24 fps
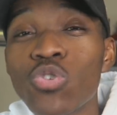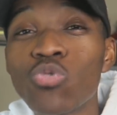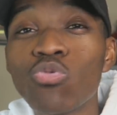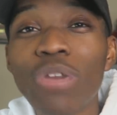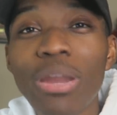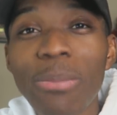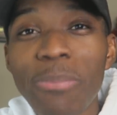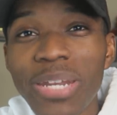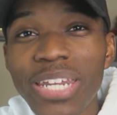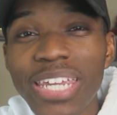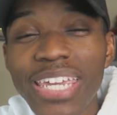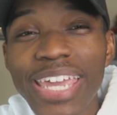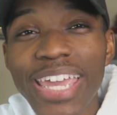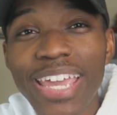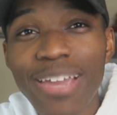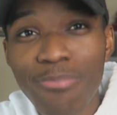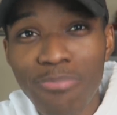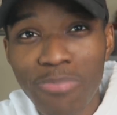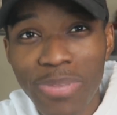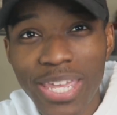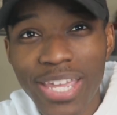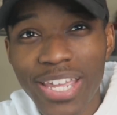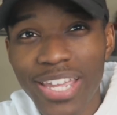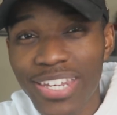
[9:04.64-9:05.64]
do to remedy
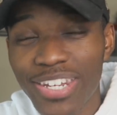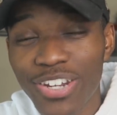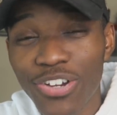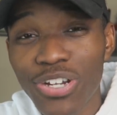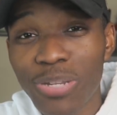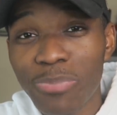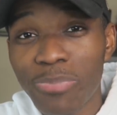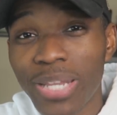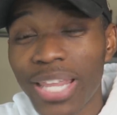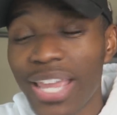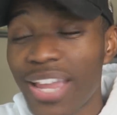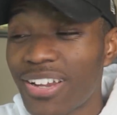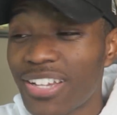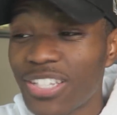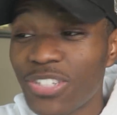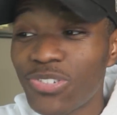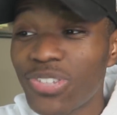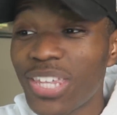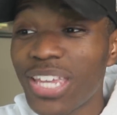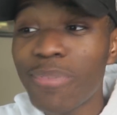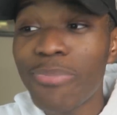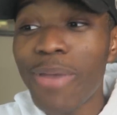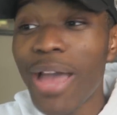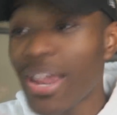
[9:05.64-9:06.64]
him being a dirty player? Because you